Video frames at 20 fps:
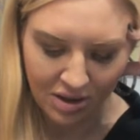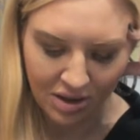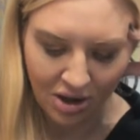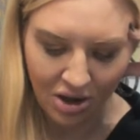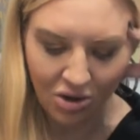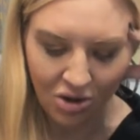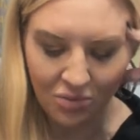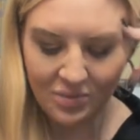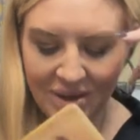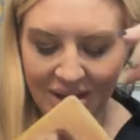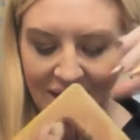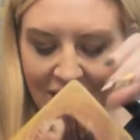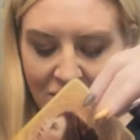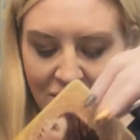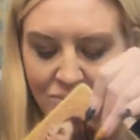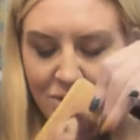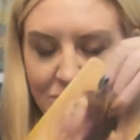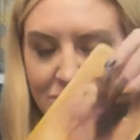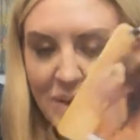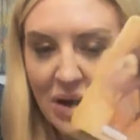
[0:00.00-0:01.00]
oh man,
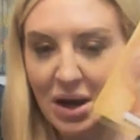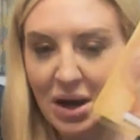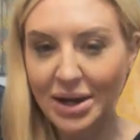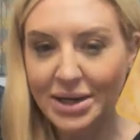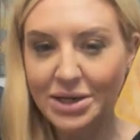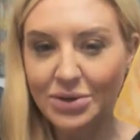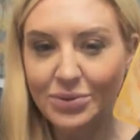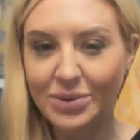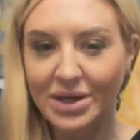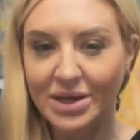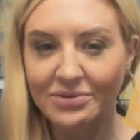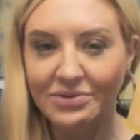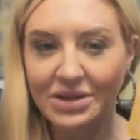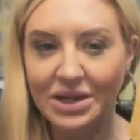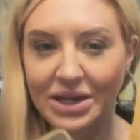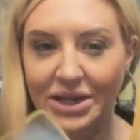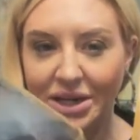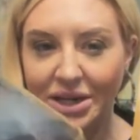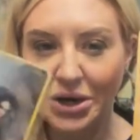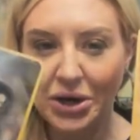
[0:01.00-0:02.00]
hmm. right behind it, we have
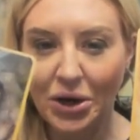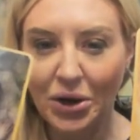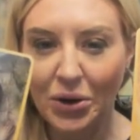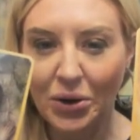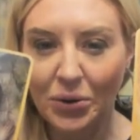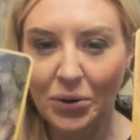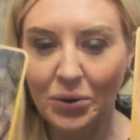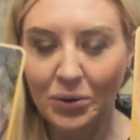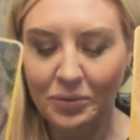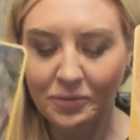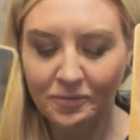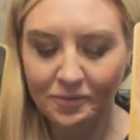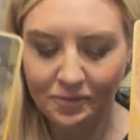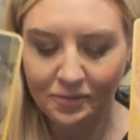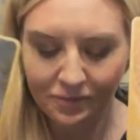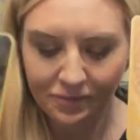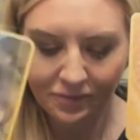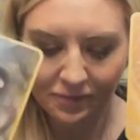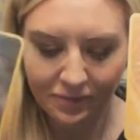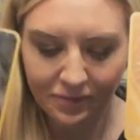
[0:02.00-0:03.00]
letting go.
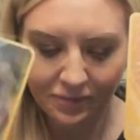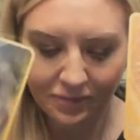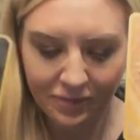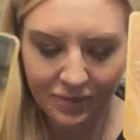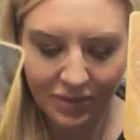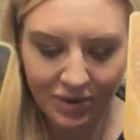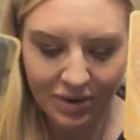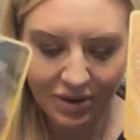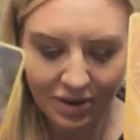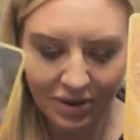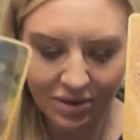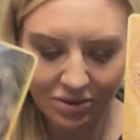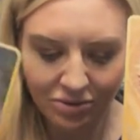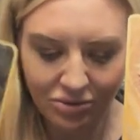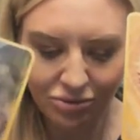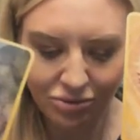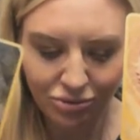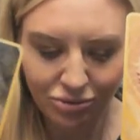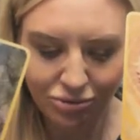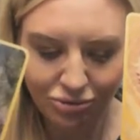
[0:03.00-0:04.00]

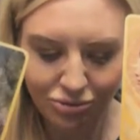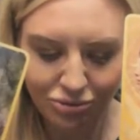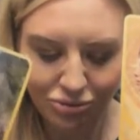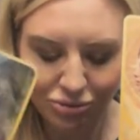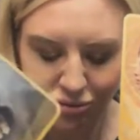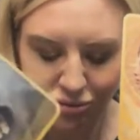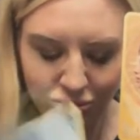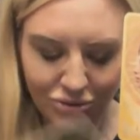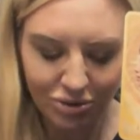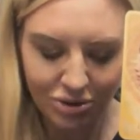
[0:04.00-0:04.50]
Woof.